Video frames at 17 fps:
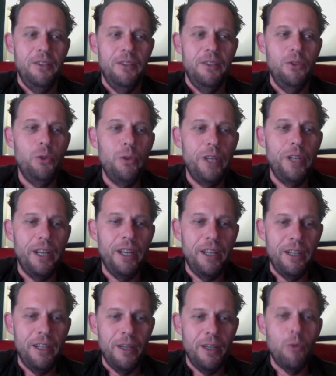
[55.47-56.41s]

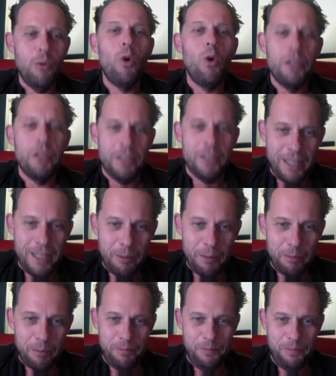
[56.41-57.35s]
during a
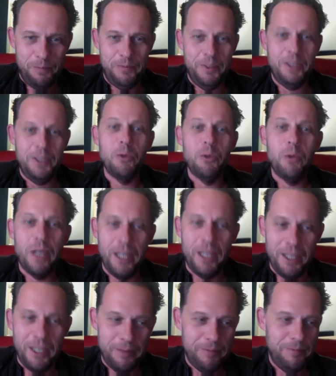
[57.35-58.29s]
wartime, in a
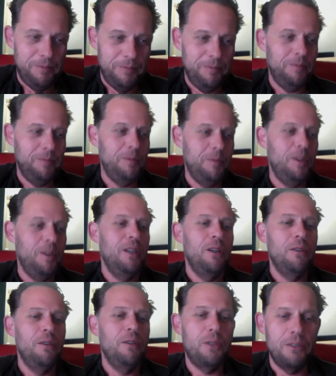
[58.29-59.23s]
way.
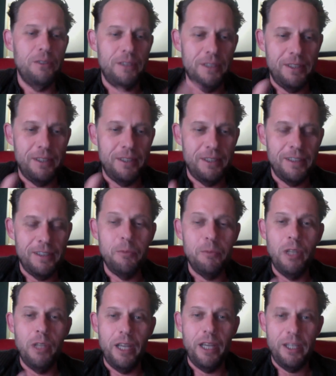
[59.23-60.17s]
Of course, it's a
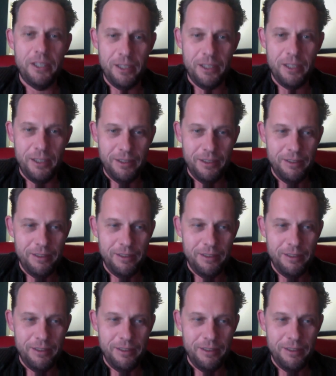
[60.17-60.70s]
simulation,